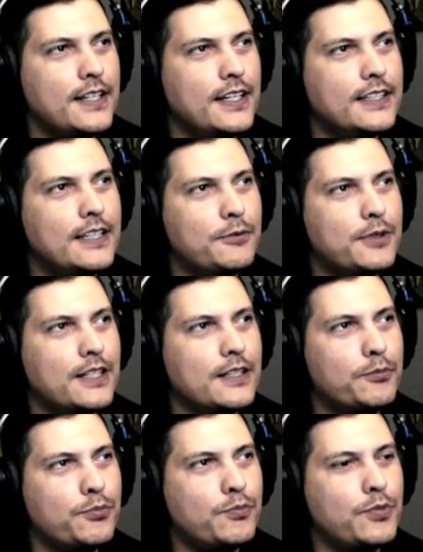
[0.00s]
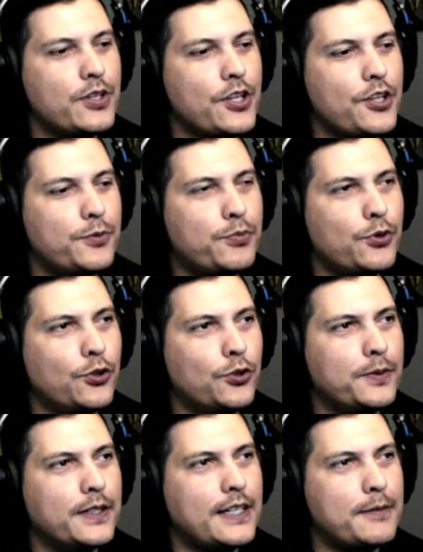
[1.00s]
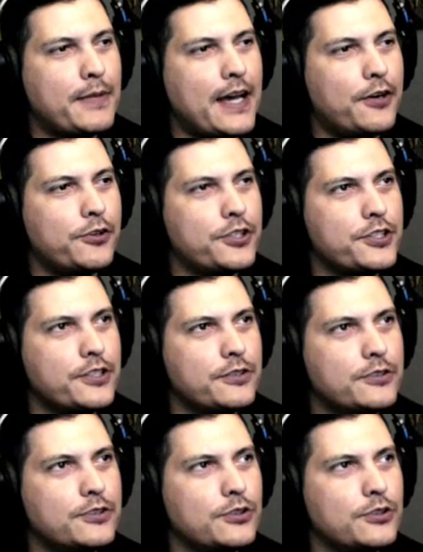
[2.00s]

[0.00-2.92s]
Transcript: And then we get another probe and get battery shields.